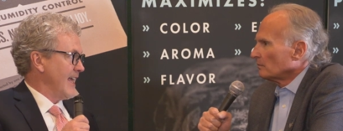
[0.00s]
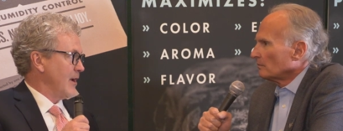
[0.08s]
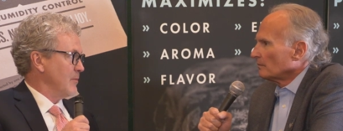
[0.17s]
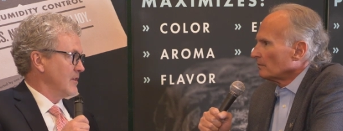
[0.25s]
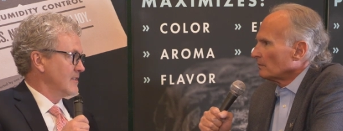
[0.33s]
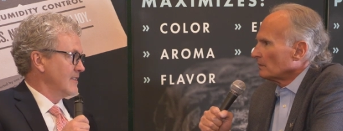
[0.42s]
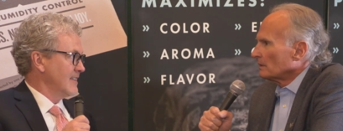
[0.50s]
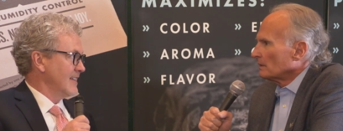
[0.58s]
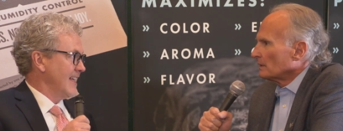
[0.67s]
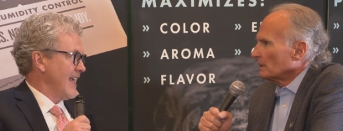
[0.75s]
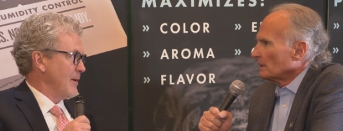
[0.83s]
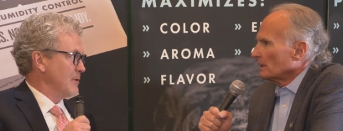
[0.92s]
Speaker 1: cannabis
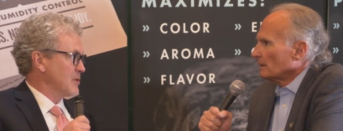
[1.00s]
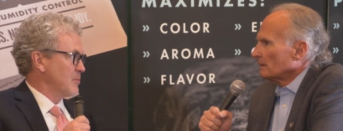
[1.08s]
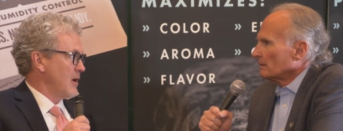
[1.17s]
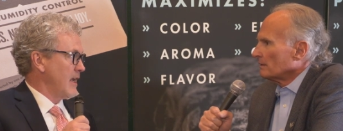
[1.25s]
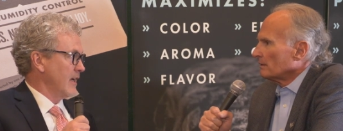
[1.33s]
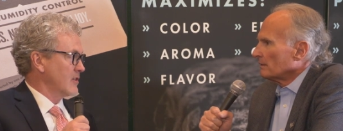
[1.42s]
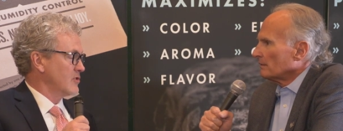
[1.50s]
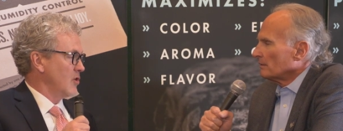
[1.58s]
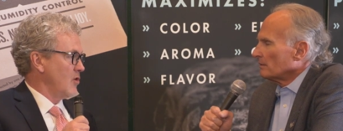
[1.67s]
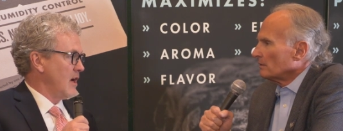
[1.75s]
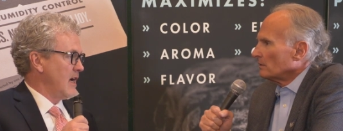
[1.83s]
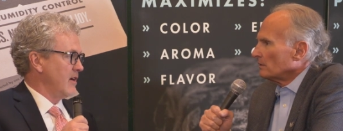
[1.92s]
and cannabis products.
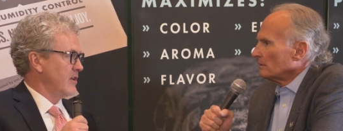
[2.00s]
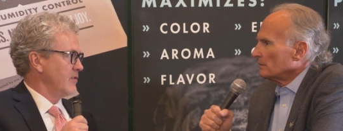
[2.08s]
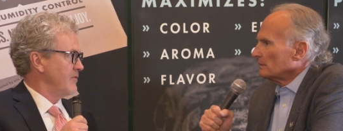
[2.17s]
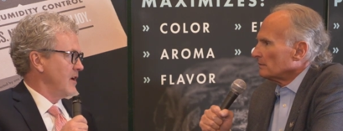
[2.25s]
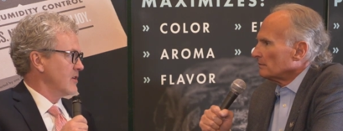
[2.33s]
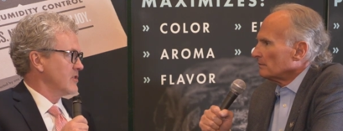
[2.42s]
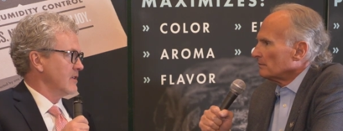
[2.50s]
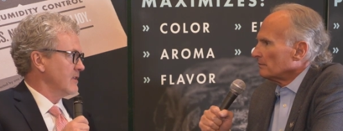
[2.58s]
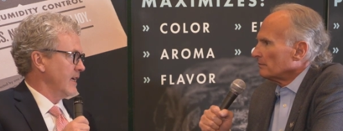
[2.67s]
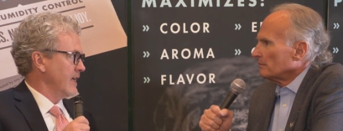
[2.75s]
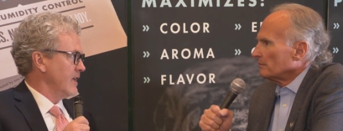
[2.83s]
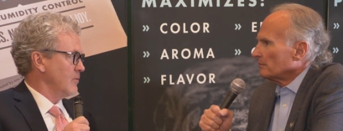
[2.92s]
So how do you function?
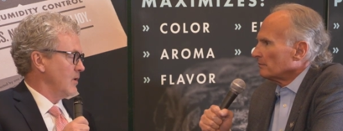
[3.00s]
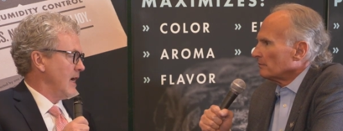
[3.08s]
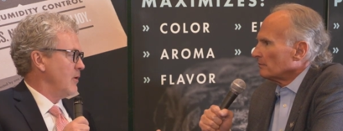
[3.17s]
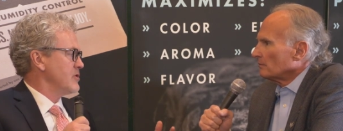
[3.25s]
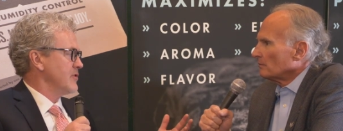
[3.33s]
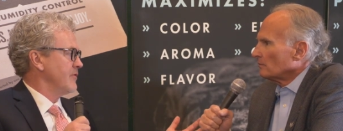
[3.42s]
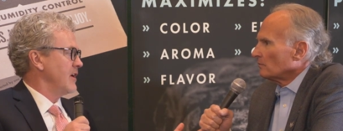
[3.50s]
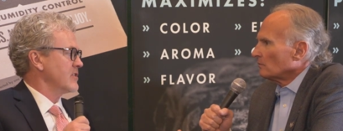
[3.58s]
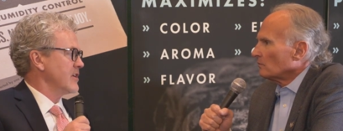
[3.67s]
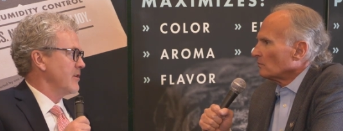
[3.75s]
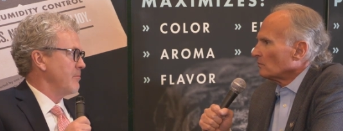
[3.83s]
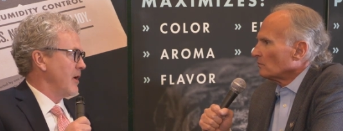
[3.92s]
Like, in, how would you
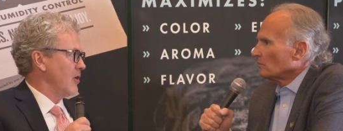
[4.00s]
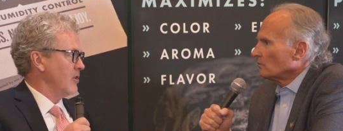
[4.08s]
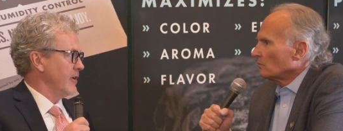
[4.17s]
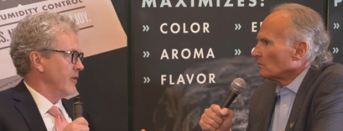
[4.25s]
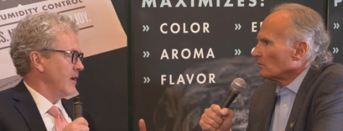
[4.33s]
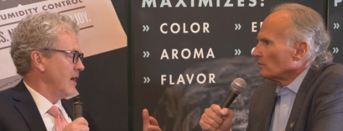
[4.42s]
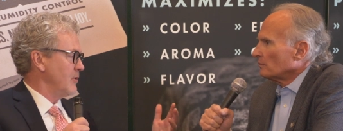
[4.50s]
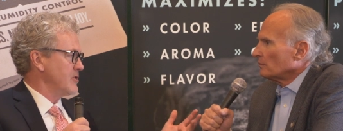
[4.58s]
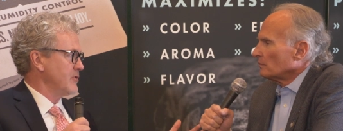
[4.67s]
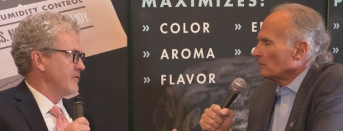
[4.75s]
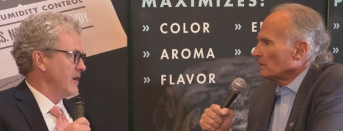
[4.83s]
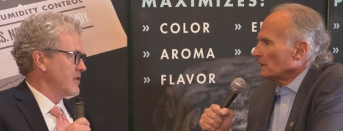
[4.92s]
function in Maryland, or how
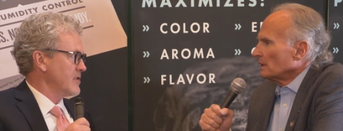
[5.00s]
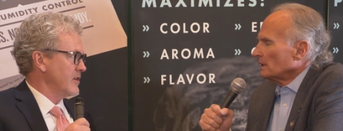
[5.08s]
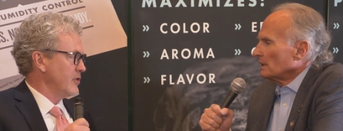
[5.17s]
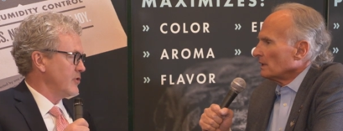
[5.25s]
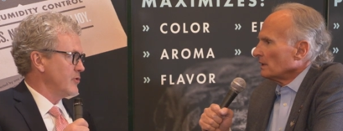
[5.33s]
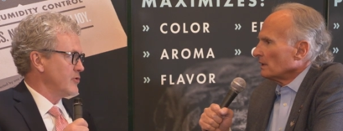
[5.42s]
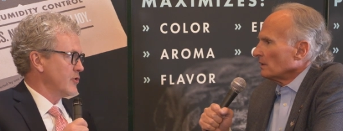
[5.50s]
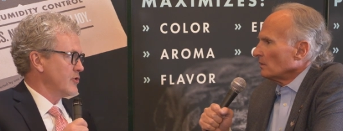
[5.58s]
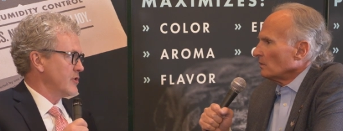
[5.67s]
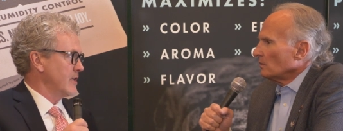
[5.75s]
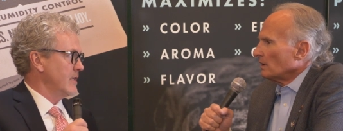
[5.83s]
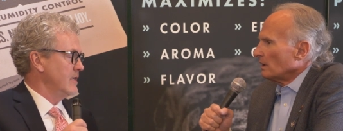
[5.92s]
would you function in New
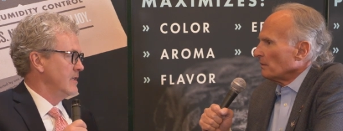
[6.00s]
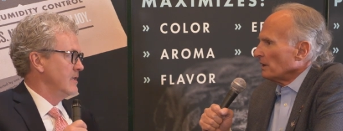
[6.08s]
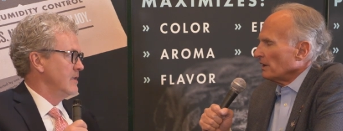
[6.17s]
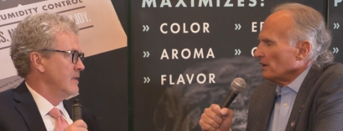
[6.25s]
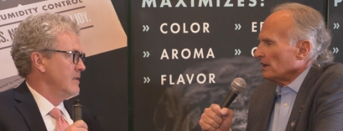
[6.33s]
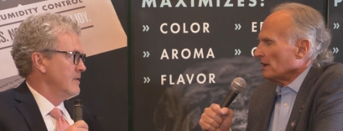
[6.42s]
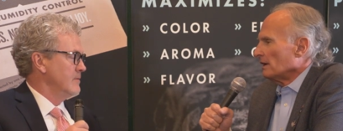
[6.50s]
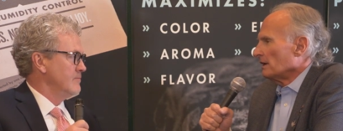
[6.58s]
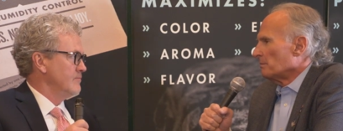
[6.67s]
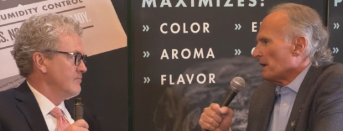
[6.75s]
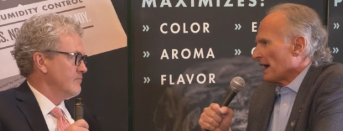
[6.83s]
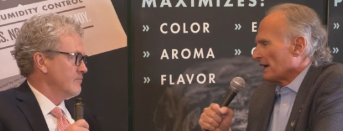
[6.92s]
Jersey?
Speaker 2: Well, in, in
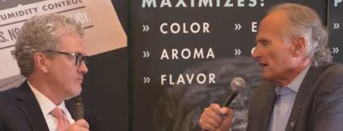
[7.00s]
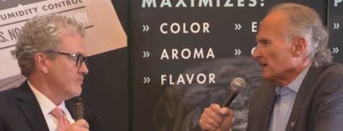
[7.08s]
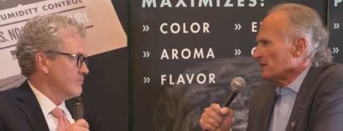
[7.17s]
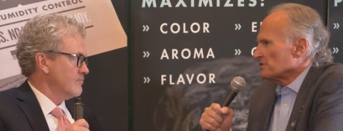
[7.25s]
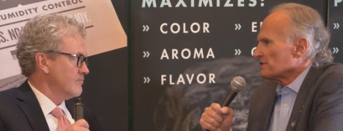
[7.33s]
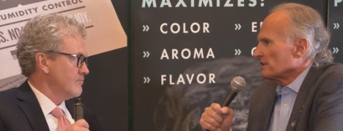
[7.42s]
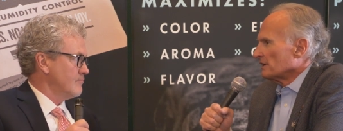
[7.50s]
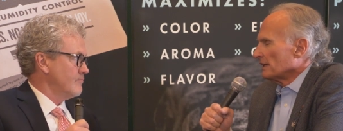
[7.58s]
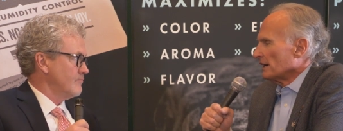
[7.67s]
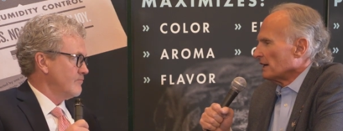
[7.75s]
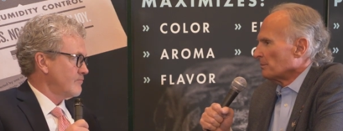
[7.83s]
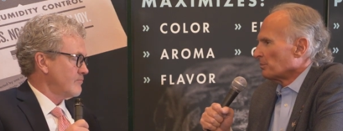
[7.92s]
back east,
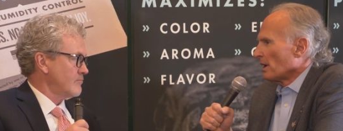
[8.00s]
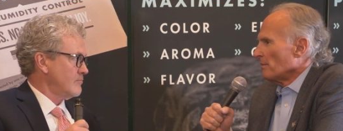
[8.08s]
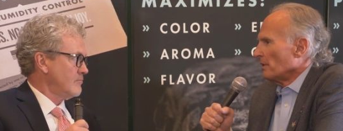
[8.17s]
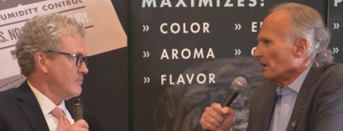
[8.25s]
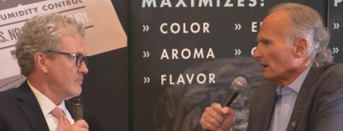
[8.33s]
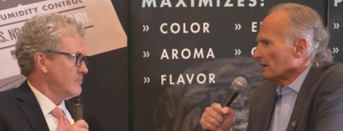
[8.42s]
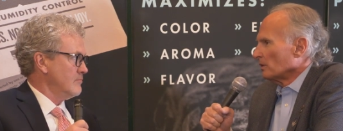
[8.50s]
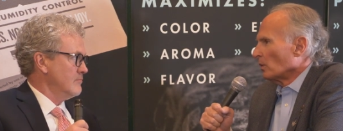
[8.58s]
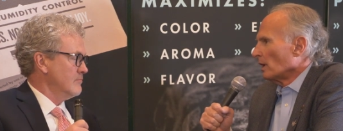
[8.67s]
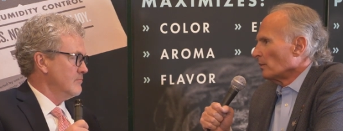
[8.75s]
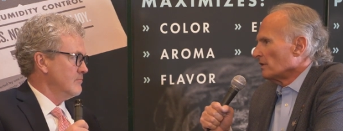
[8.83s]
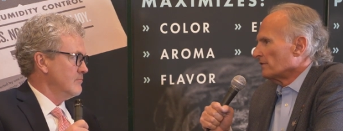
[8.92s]
uh, primarily the
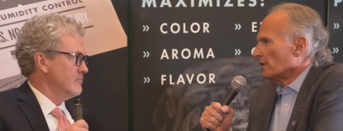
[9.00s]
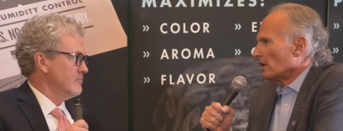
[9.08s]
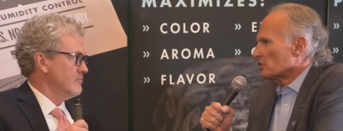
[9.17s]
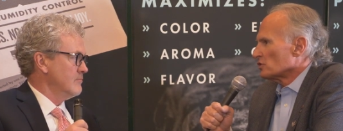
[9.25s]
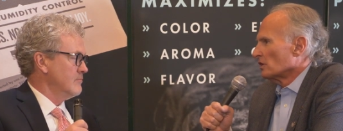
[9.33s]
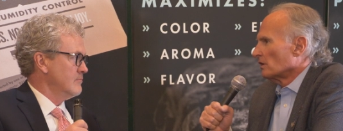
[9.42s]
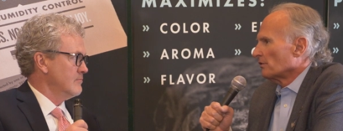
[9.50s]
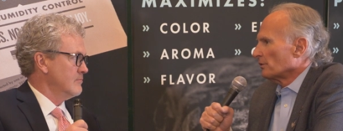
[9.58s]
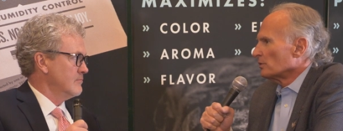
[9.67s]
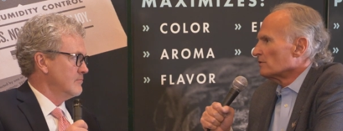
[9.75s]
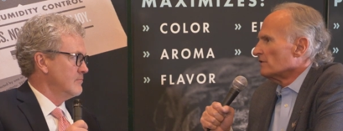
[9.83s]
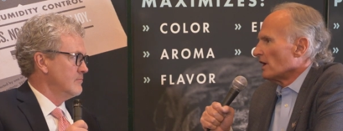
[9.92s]
way we function are
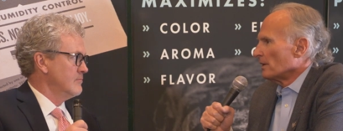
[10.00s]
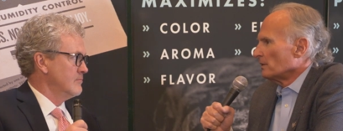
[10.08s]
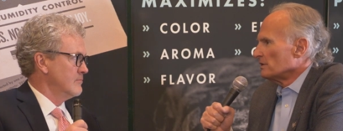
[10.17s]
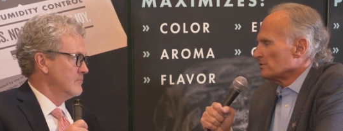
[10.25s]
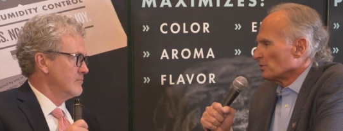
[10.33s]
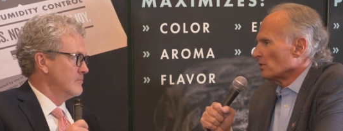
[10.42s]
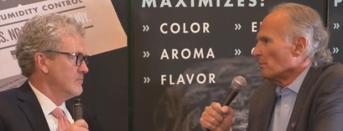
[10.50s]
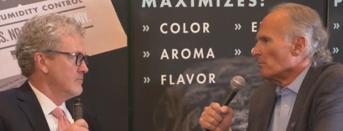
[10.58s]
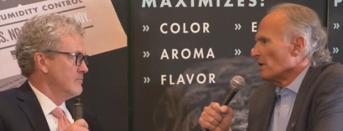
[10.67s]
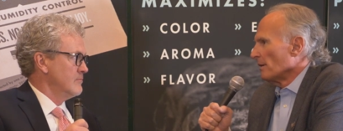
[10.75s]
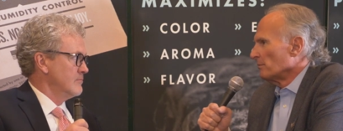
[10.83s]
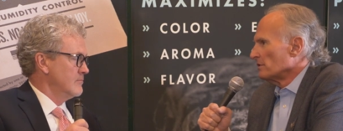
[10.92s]
through veterans who are
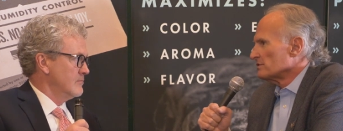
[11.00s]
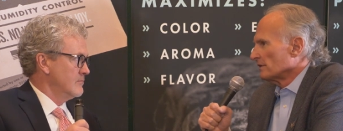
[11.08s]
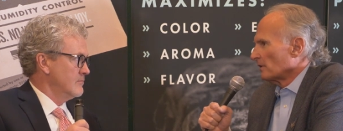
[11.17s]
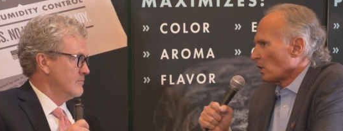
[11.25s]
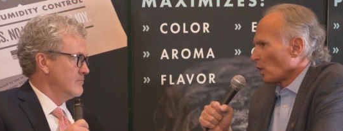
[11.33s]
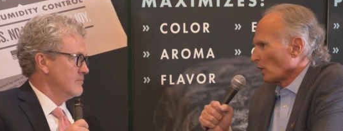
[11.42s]
members of our